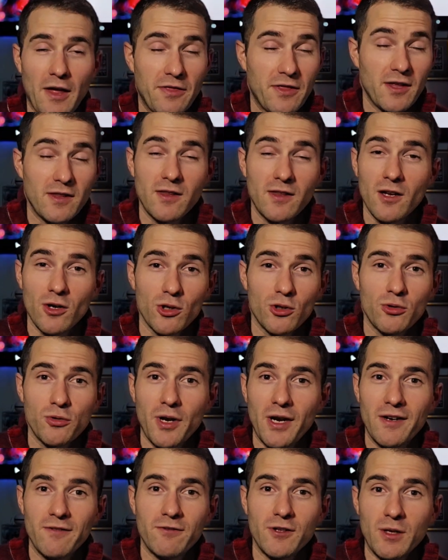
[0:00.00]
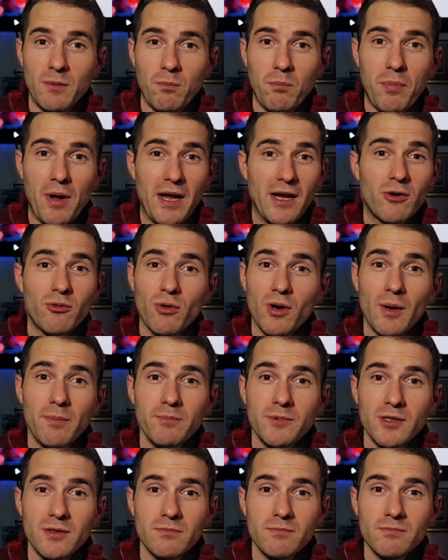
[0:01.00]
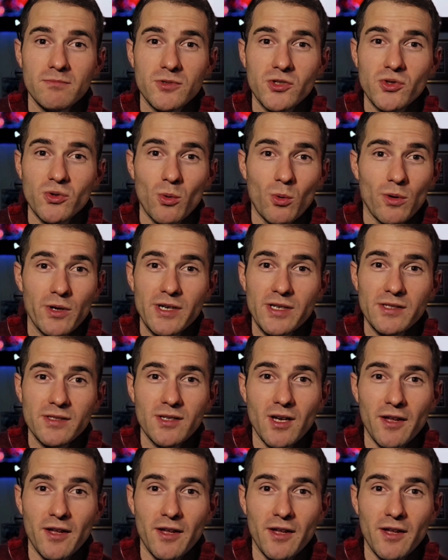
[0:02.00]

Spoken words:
think they are creatively bankrupt stories.